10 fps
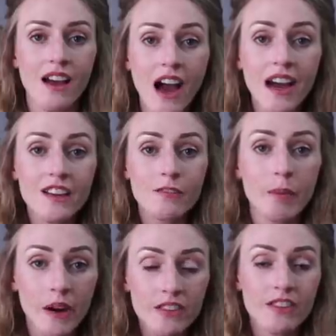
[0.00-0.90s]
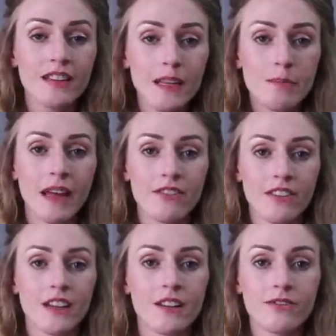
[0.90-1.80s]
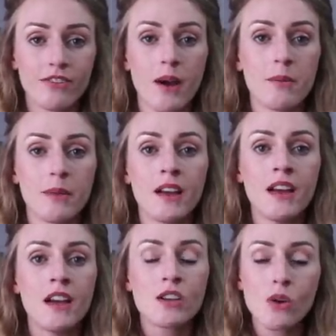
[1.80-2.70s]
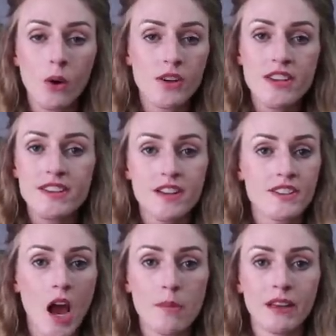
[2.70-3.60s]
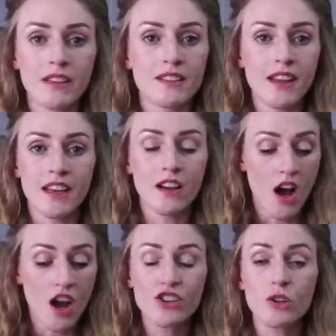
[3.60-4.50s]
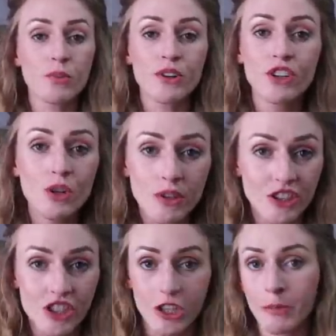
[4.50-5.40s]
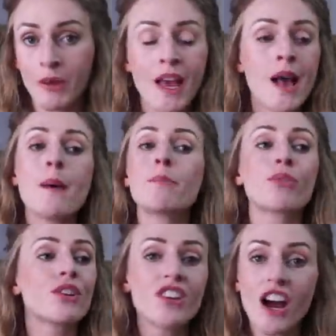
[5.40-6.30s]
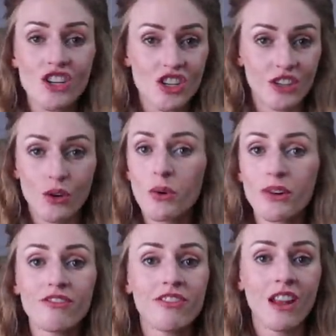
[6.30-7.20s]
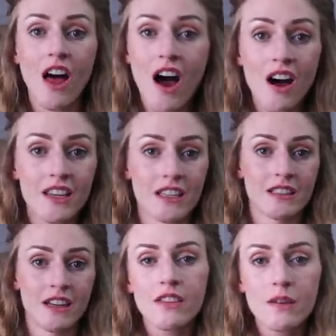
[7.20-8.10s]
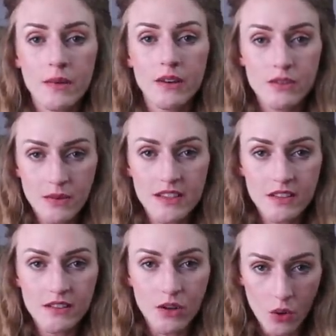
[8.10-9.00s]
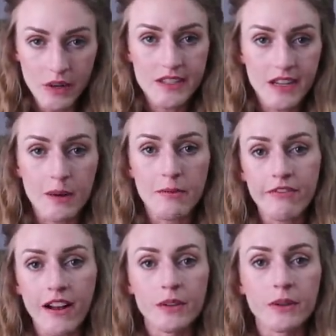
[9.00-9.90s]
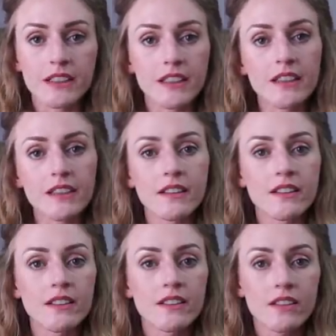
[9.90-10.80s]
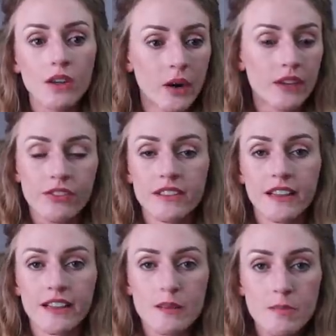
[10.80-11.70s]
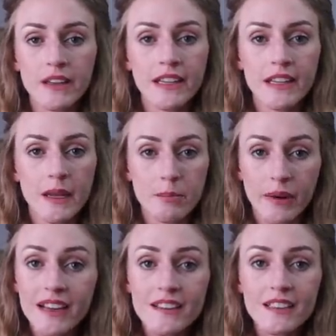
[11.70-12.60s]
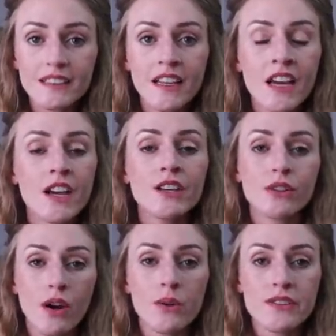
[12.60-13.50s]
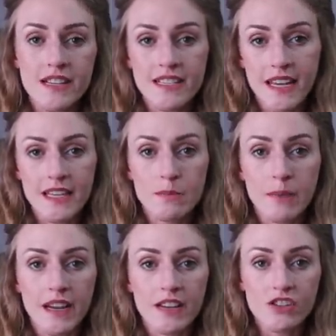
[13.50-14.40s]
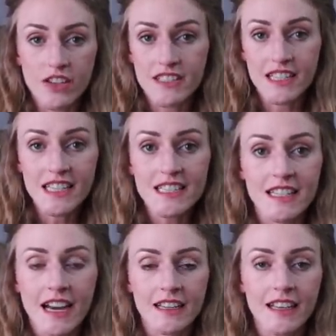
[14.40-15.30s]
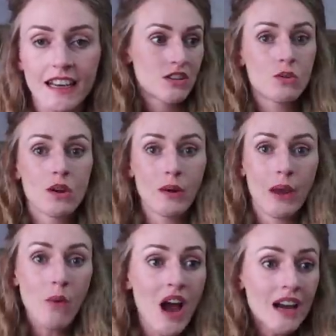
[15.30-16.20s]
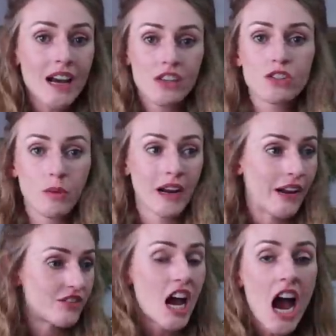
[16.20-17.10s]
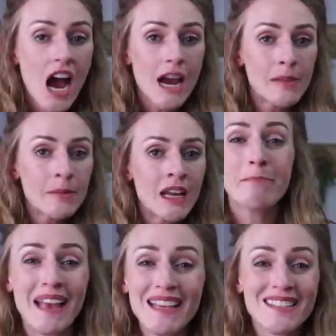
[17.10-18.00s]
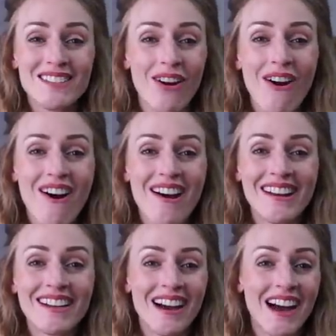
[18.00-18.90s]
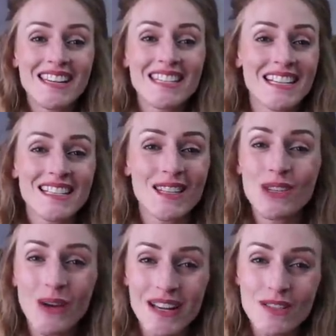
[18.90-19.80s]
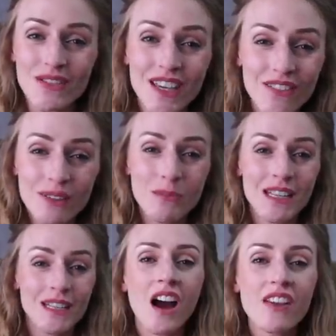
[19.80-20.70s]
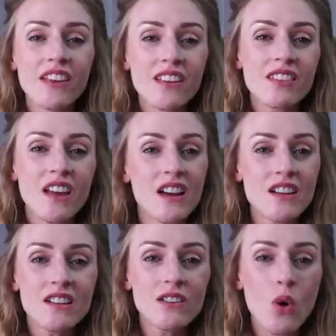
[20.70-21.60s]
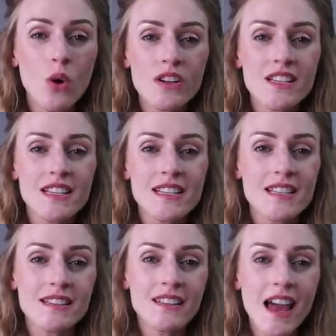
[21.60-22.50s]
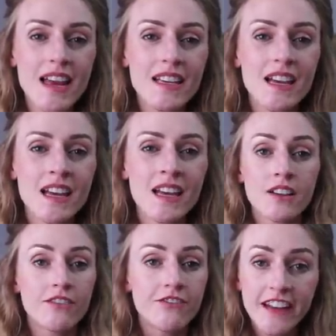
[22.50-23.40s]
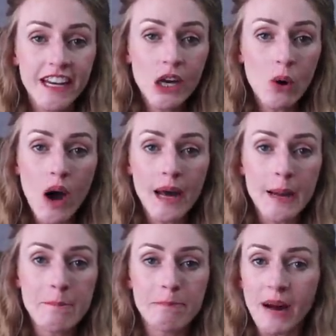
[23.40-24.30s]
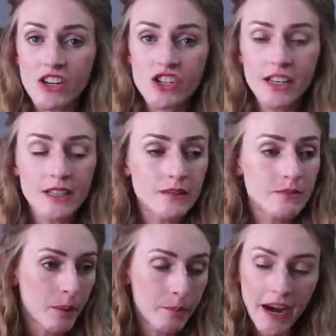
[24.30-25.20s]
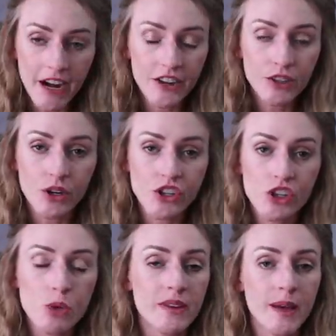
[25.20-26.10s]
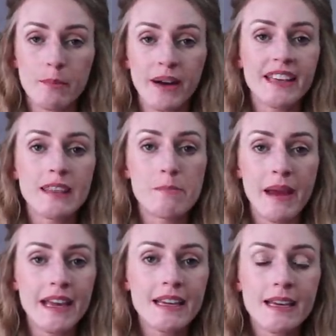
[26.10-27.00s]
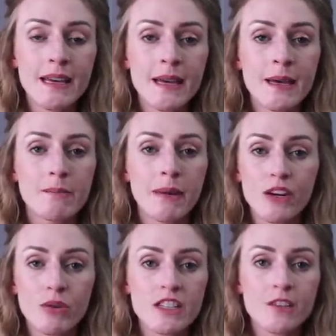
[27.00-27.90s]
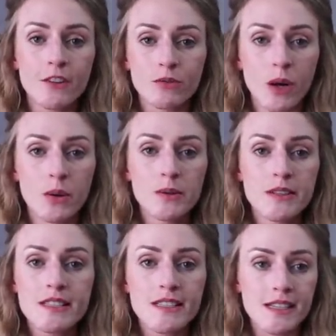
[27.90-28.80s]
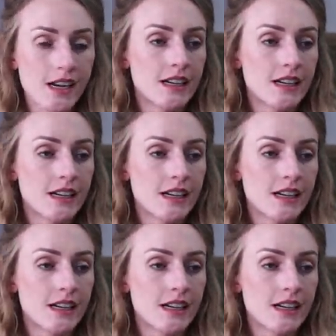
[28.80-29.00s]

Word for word: I have personally benefited from courses on topics like entrepreneurship, production or vlogging. The most recent course that I've been following is Going Freelance, Building and Branding Your Own Success by Justin Gignac. I do it when I want, I can do it when I have time, based on ideas that you guys have given me. I think that courses like Video on a Budget, Prepare Your Shoot Without Breaking the Bank by Christopher Rhodes,